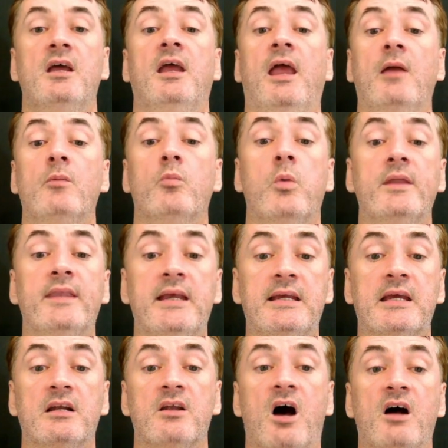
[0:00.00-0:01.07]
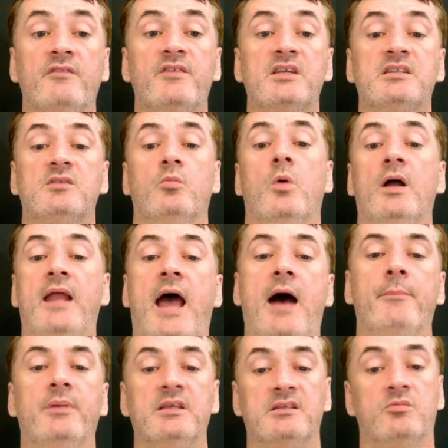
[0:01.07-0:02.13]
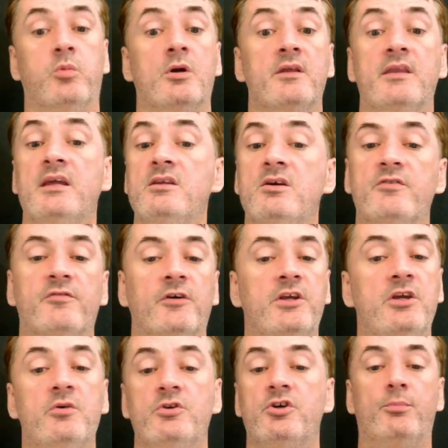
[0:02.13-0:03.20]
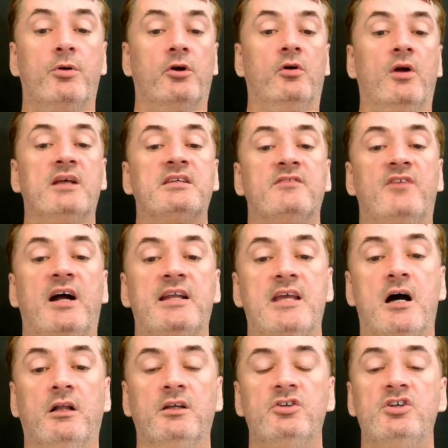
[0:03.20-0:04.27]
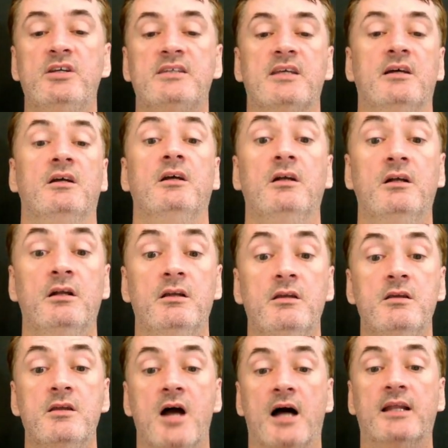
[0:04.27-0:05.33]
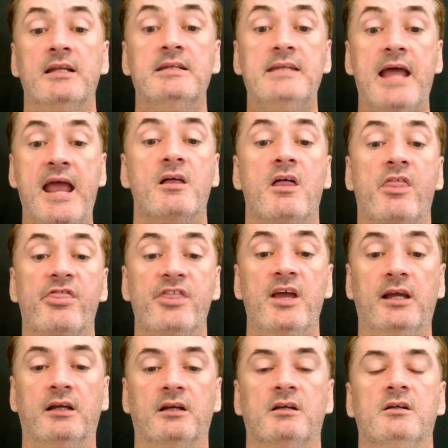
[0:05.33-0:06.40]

And when they get in office, what happens? What do they do for you and your progressive ideologies? Not a damn thing.